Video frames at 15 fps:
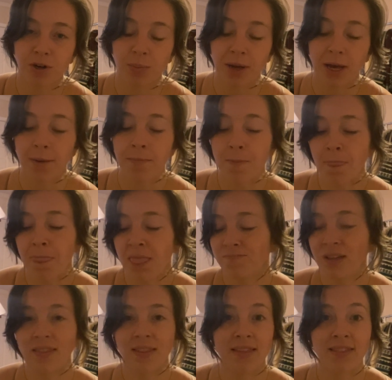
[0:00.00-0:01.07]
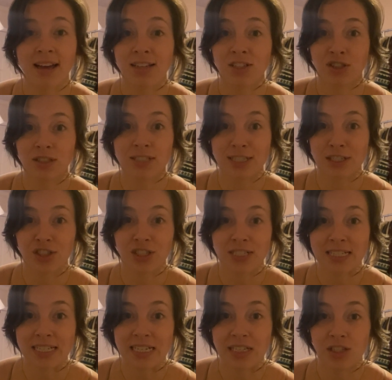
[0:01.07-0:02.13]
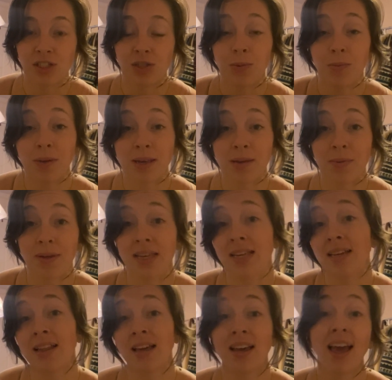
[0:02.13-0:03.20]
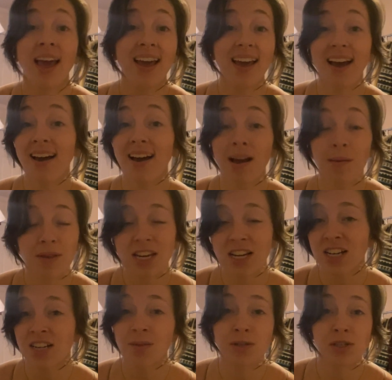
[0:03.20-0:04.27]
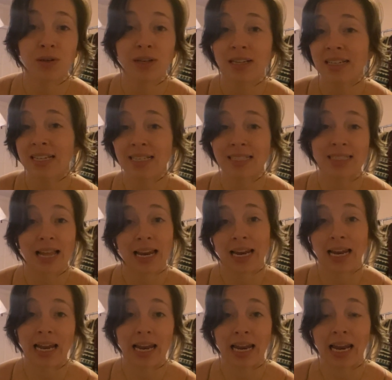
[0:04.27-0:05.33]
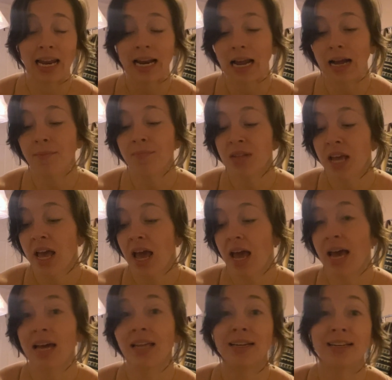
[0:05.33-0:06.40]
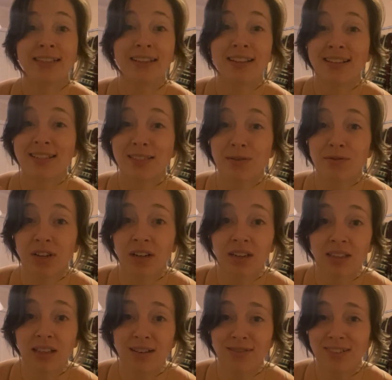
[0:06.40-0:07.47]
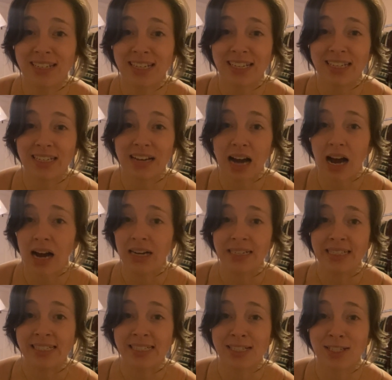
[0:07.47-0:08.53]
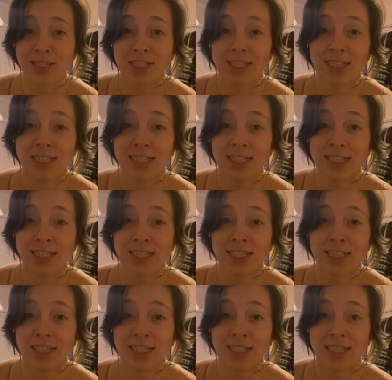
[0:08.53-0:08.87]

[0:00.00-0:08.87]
a bit. And then that transitioned into me being like, hey, yeah, I'm here. I'm doing this, la, la, la, la, la, la. And this very lovely, kind